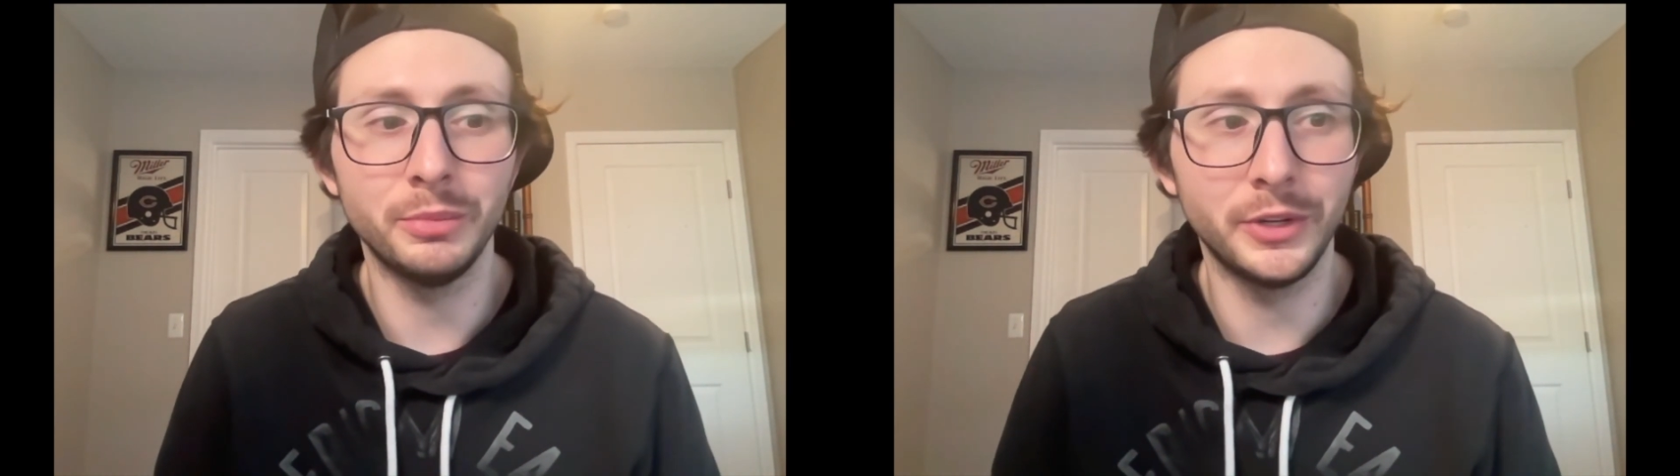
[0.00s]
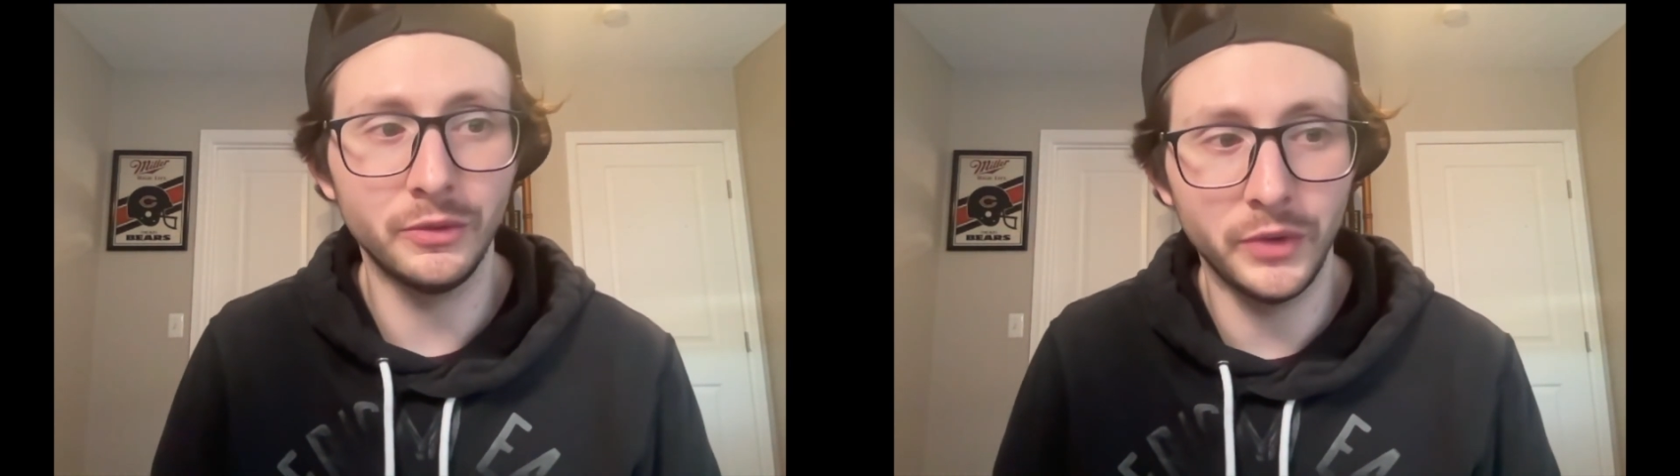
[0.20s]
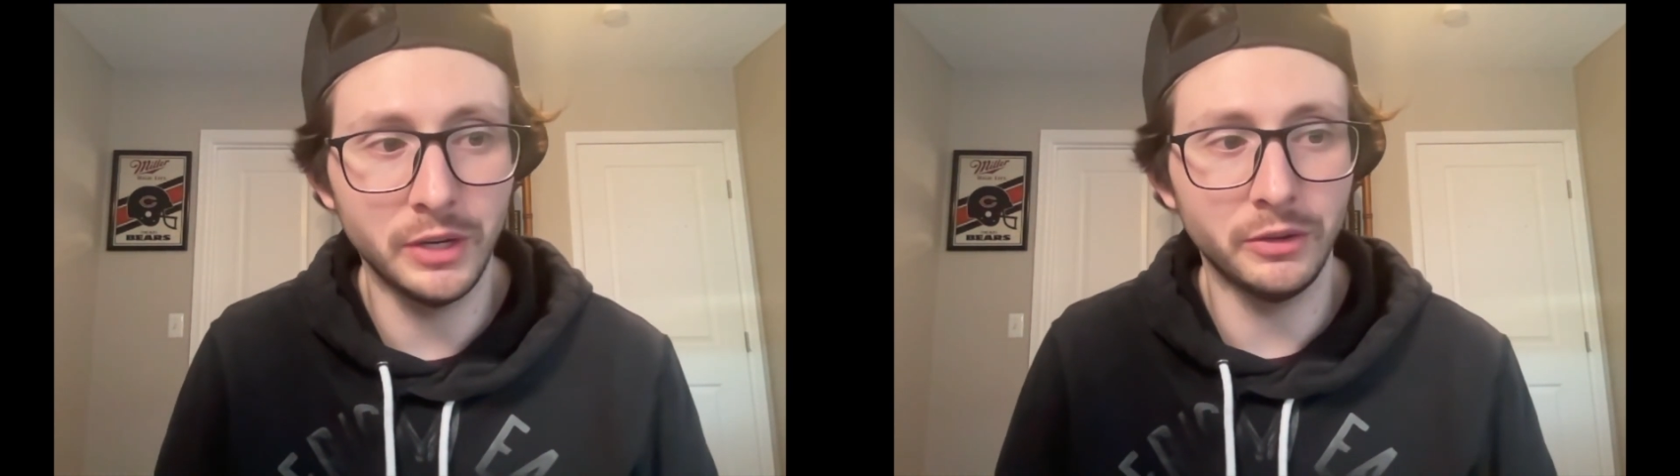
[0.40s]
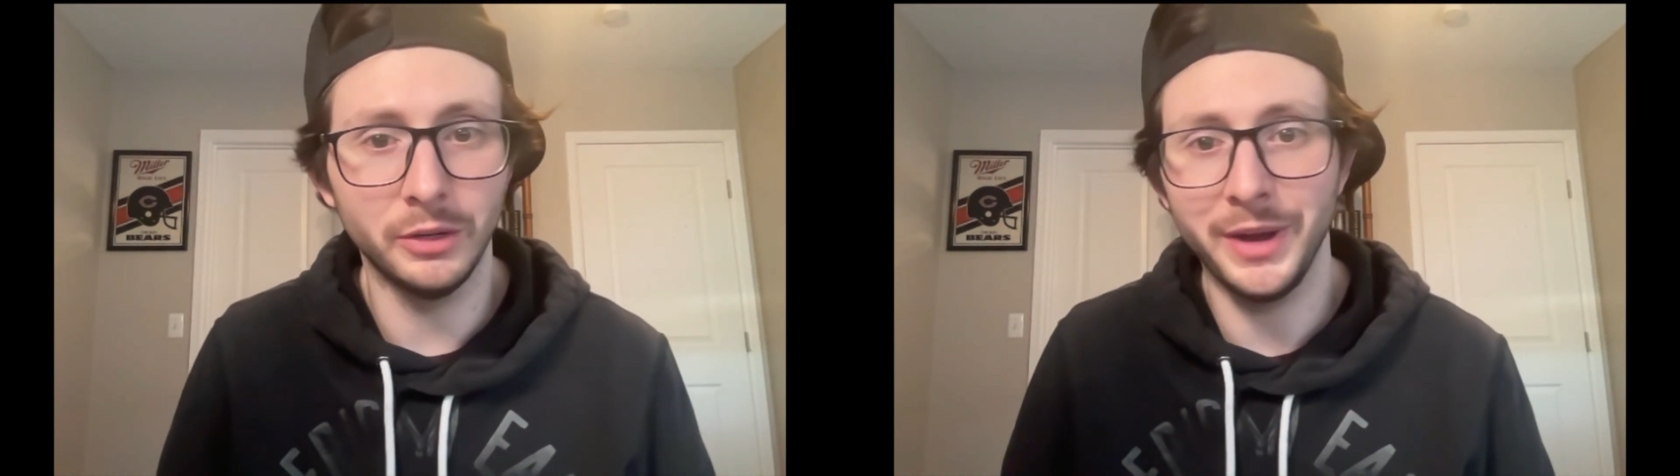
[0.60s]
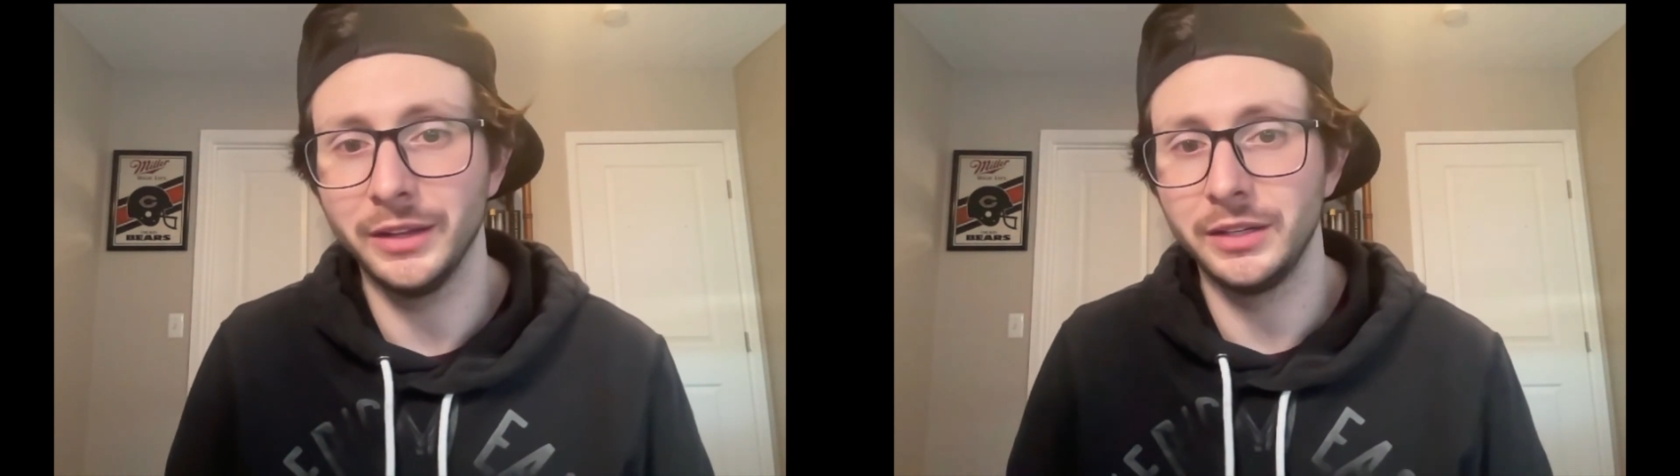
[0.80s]
good feeling
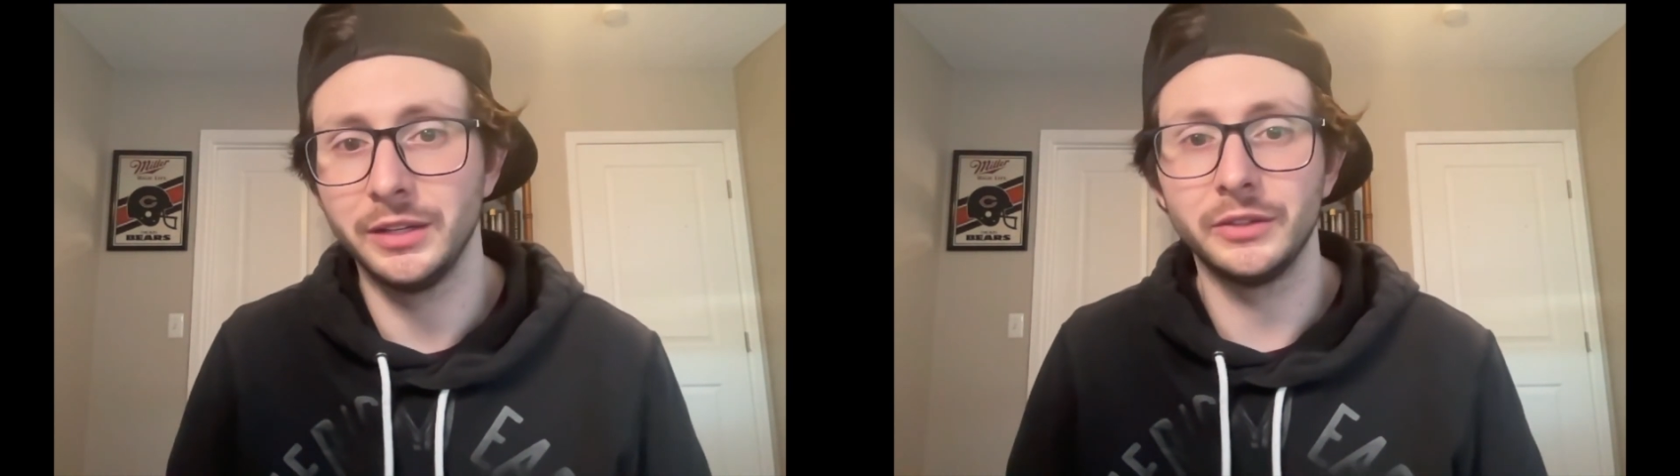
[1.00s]
about these.